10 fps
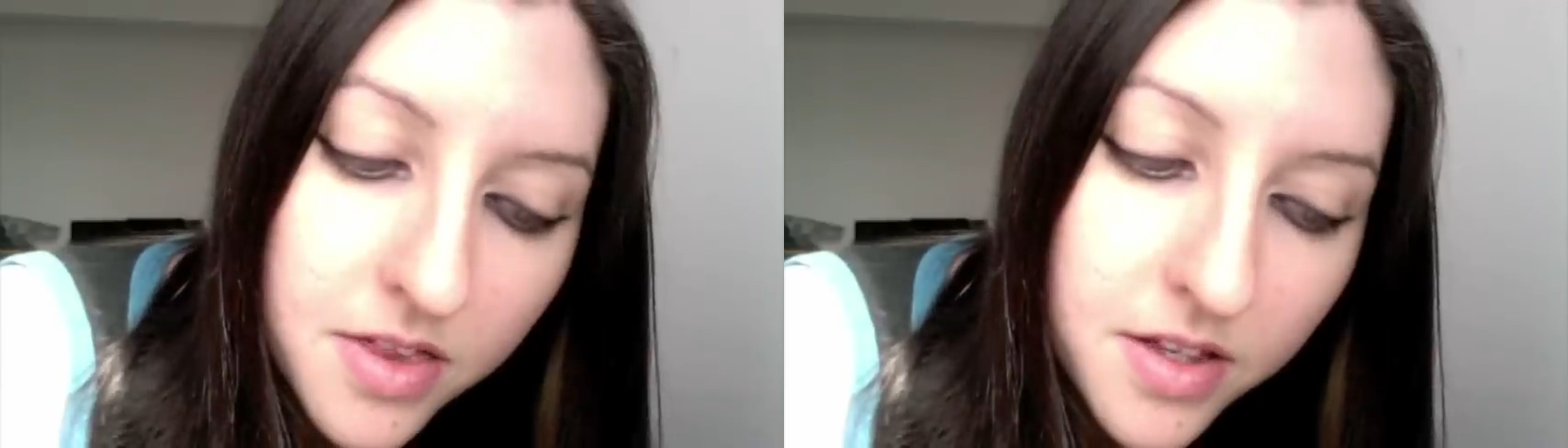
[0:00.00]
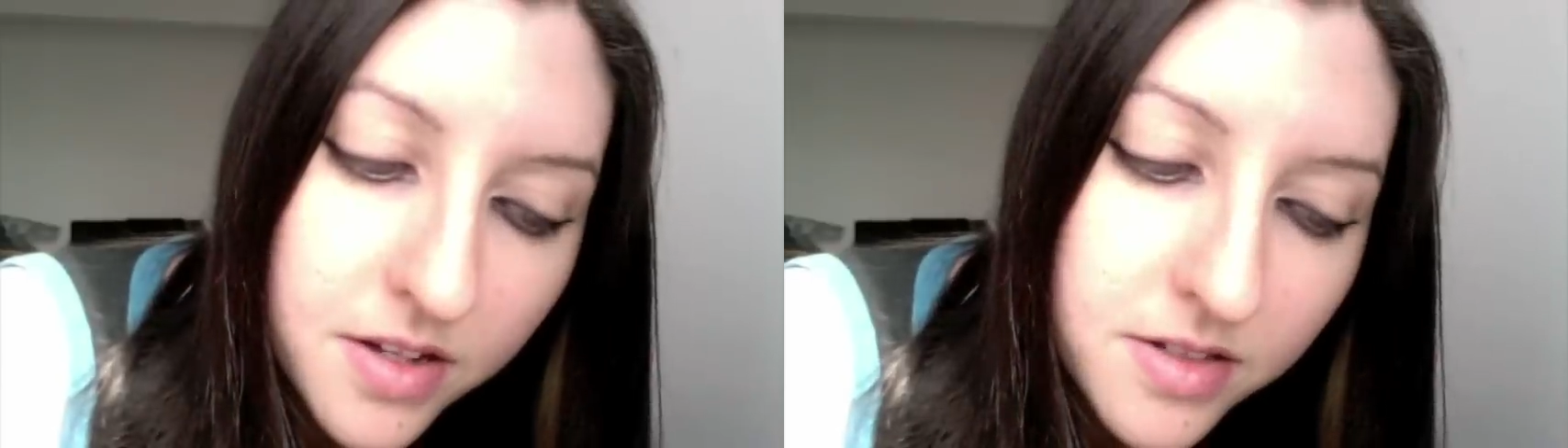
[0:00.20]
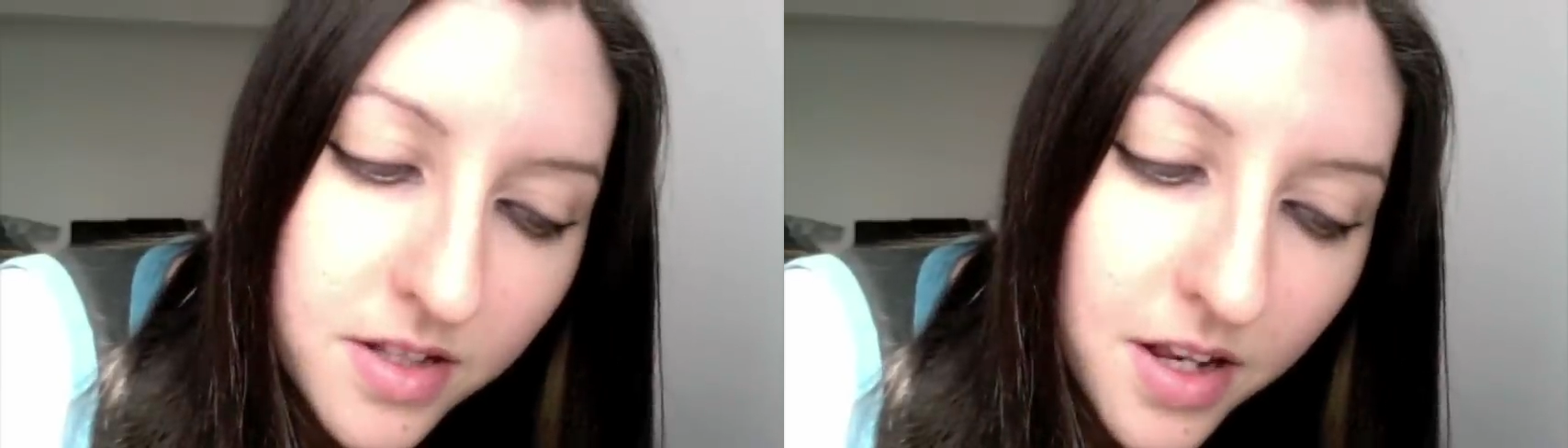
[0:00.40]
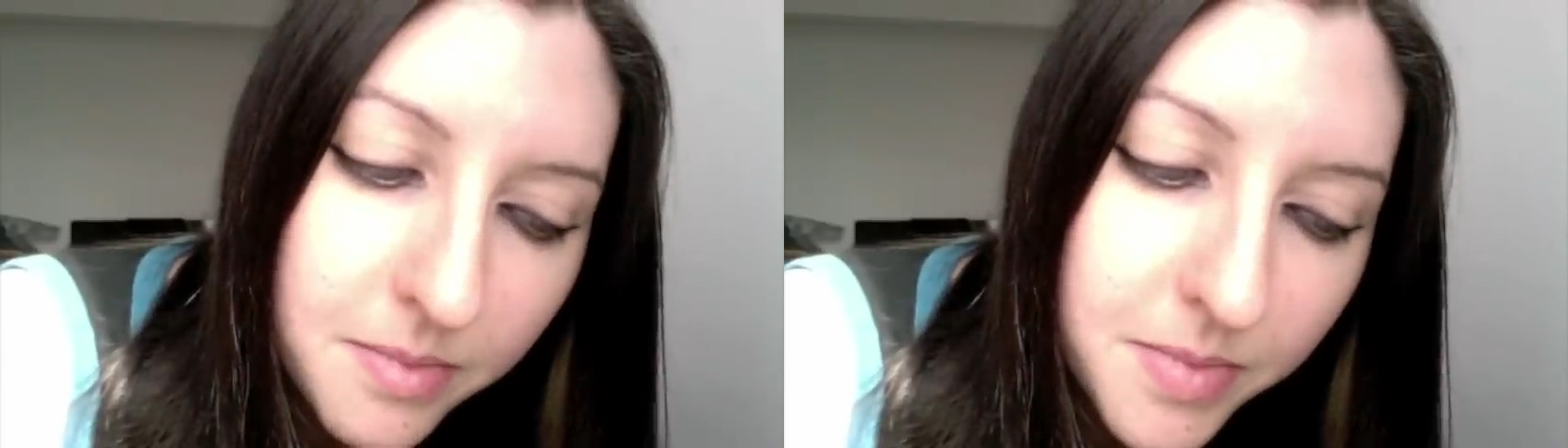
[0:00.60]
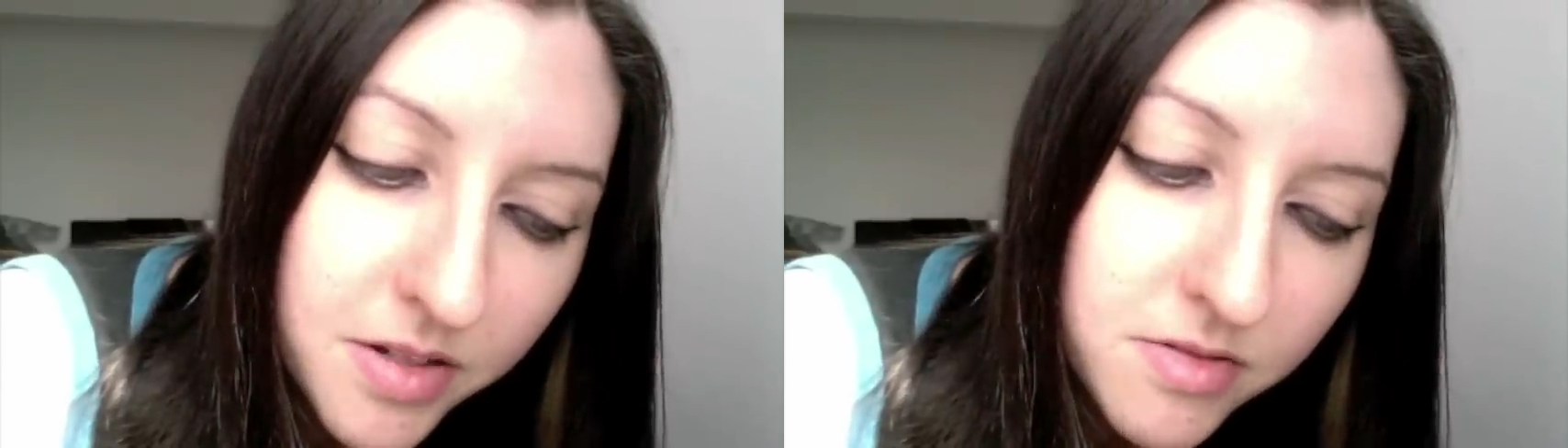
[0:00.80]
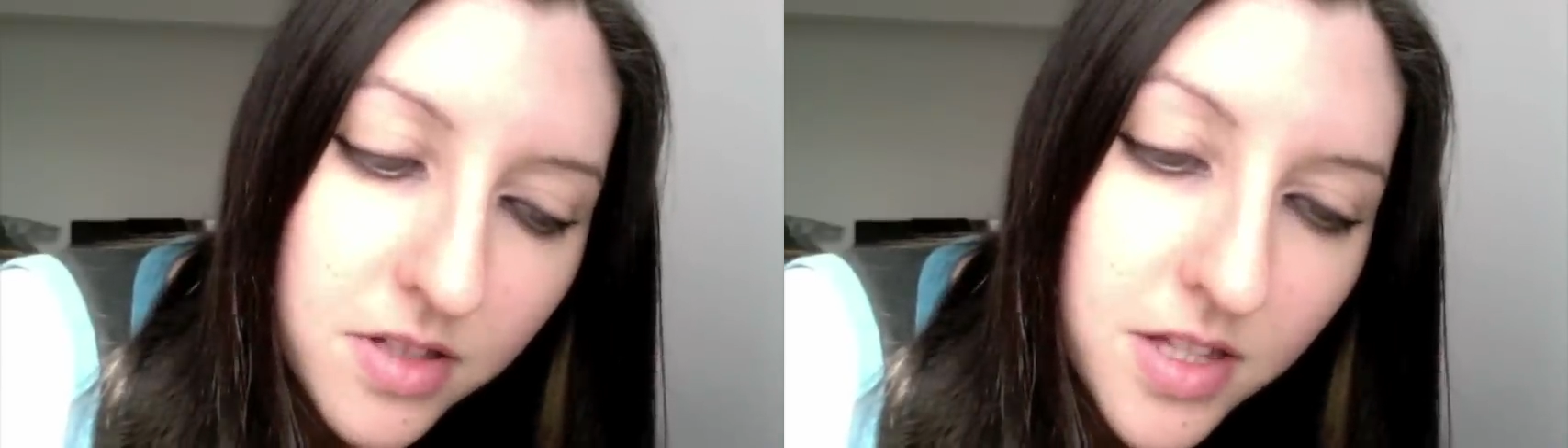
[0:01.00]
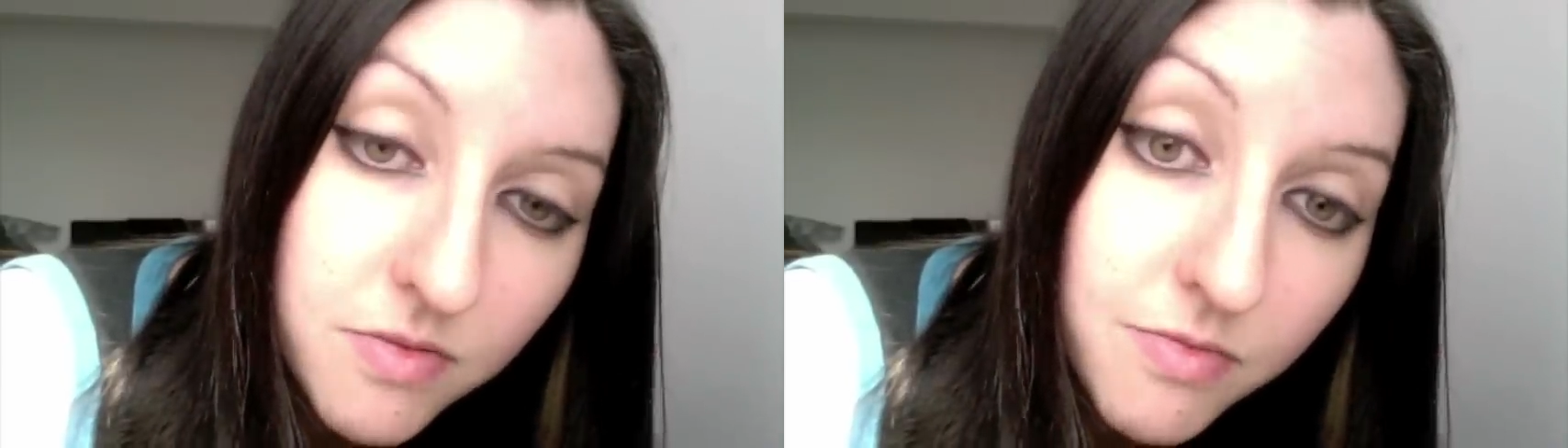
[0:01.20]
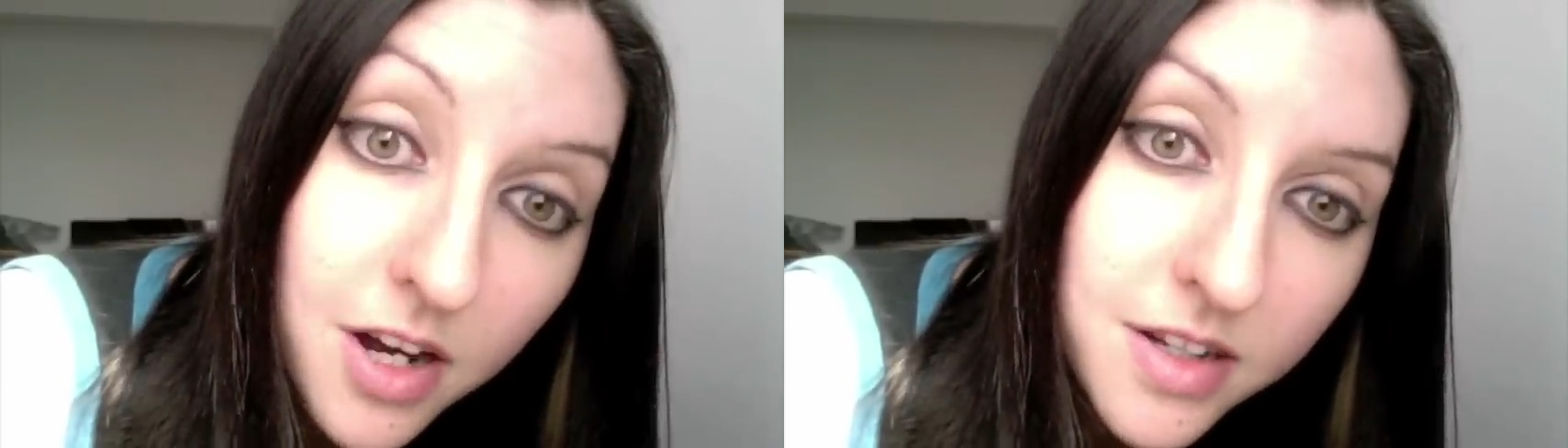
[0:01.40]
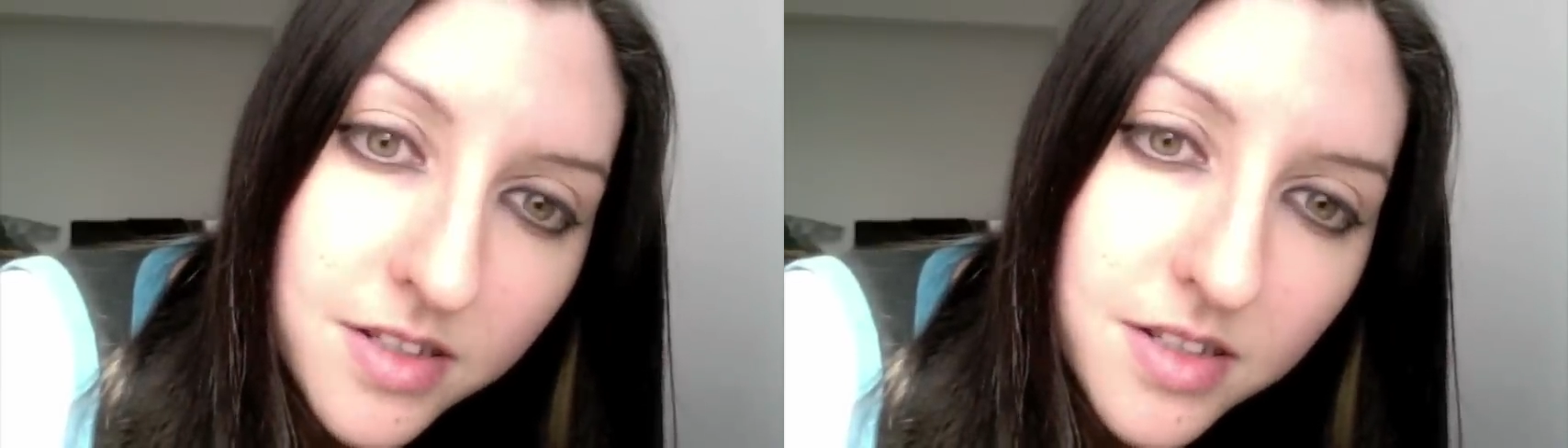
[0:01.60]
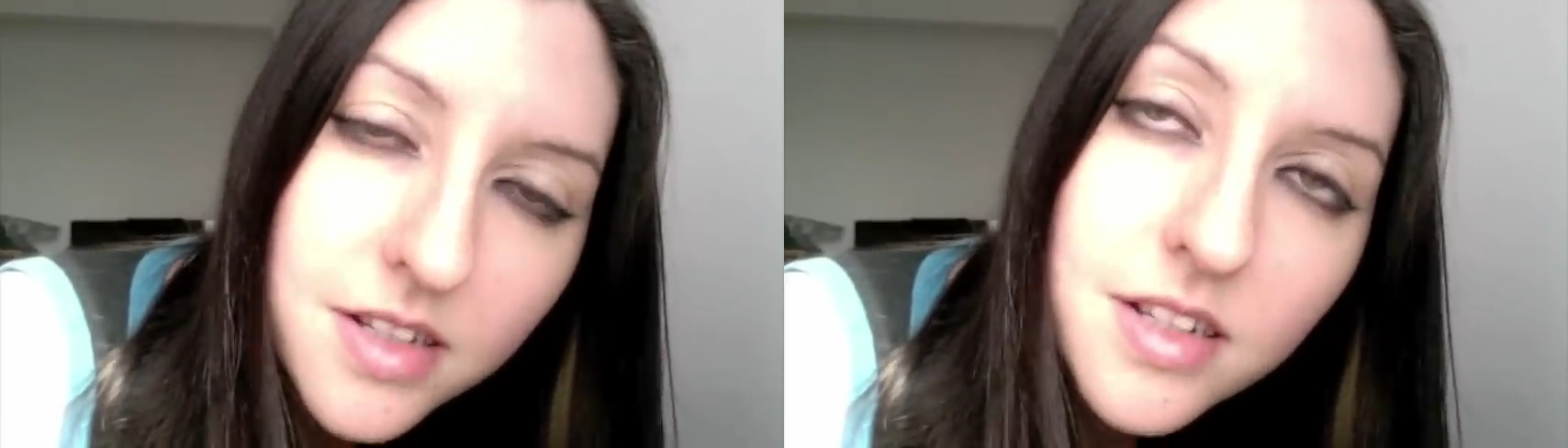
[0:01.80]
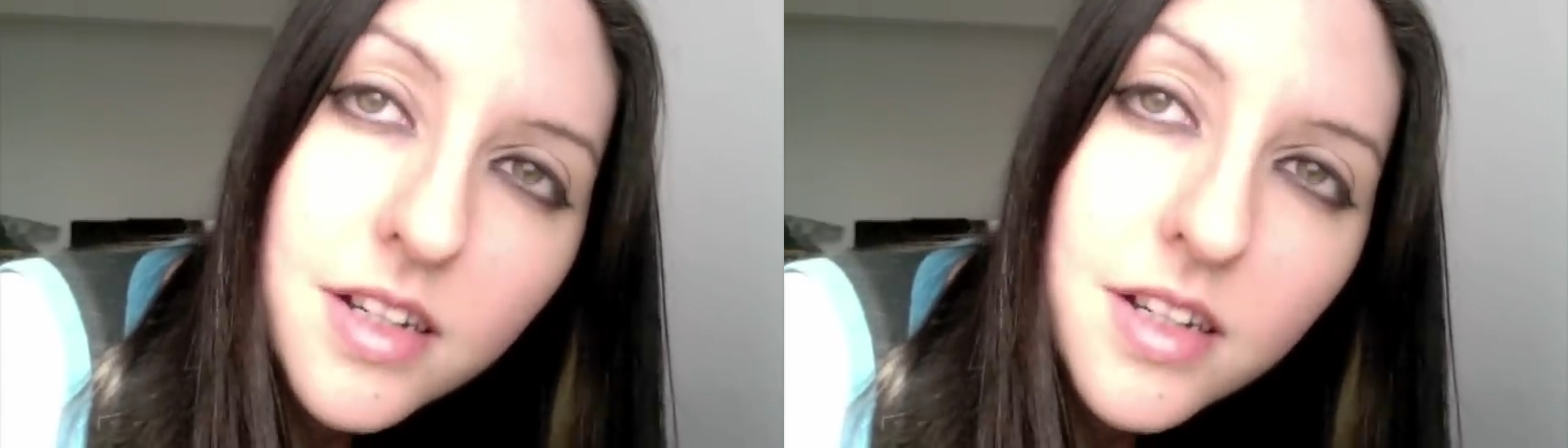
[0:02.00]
that has led me onto this rant.